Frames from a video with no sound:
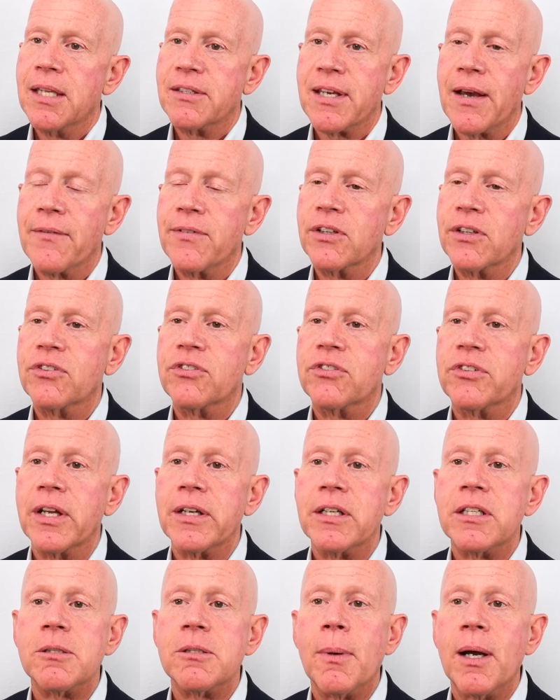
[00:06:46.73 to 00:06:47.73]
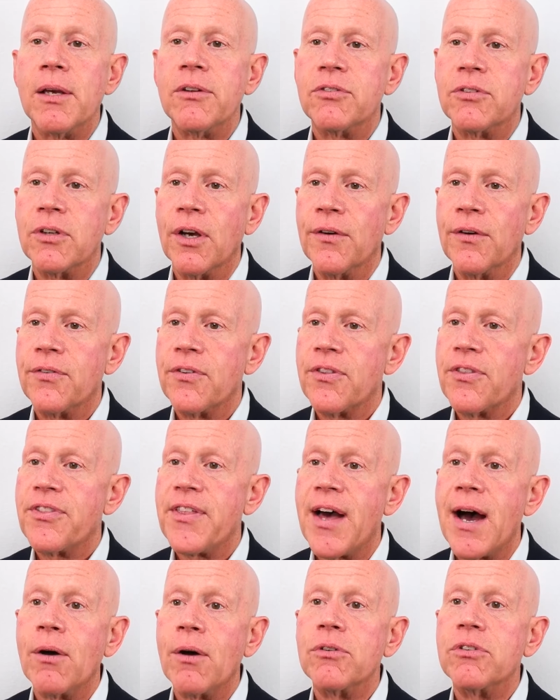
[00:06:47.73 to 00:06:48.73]
It's having said it to myself
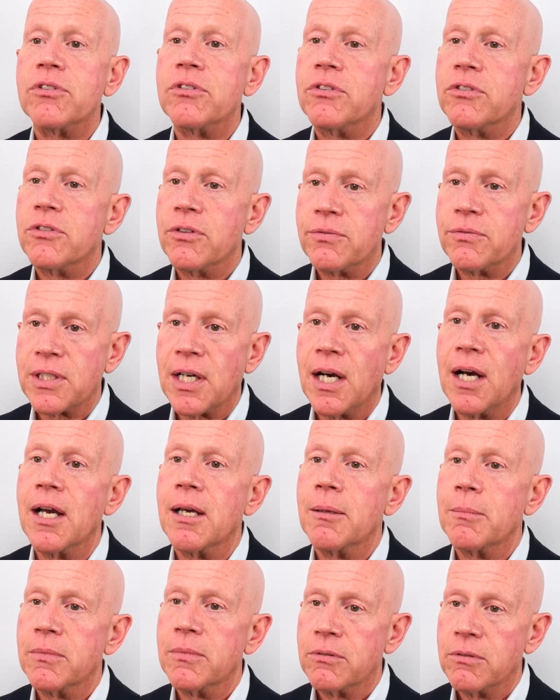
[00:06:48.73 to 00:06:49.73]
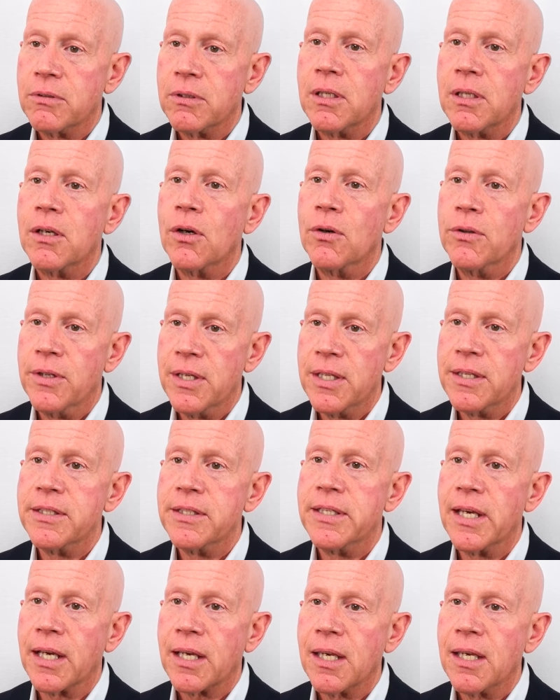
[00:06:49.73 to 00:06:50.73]
thousands of times in
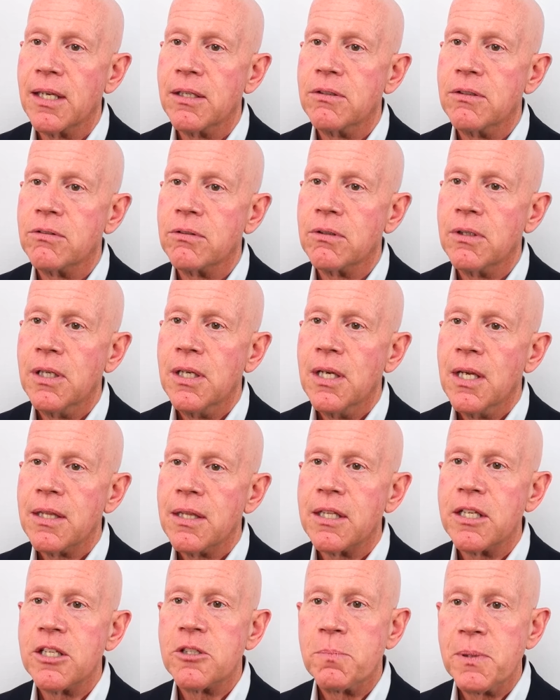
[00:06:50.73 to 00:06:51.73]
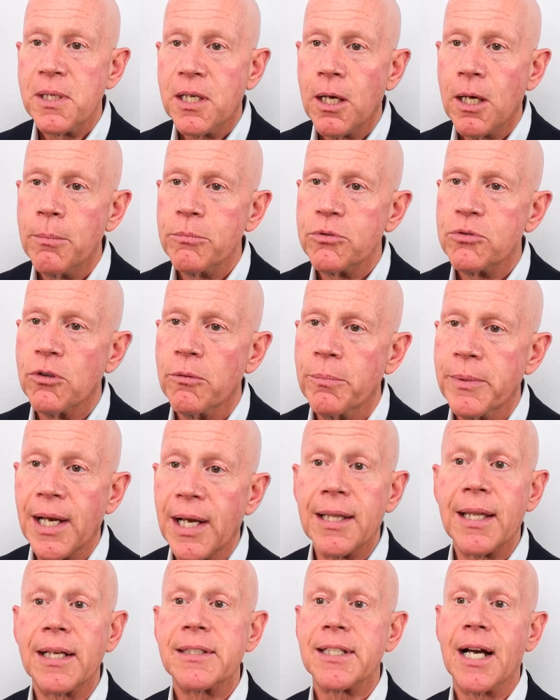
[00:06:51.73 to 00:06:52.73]
the decades that it's become true of me.
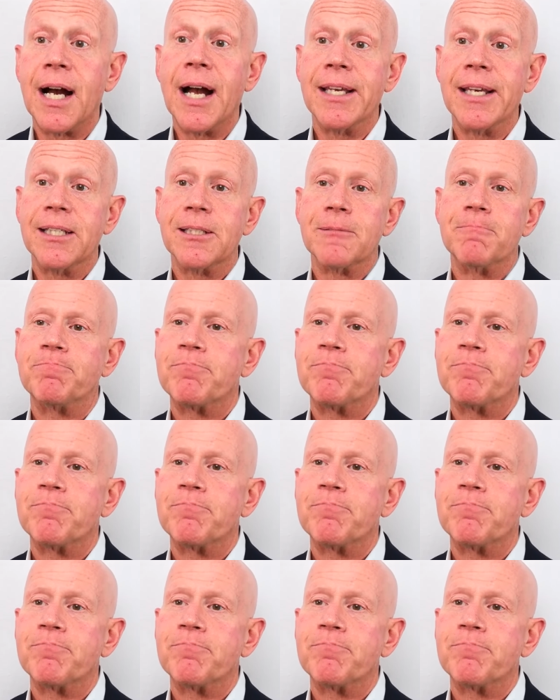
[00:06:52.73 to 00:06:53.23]
I like to hike.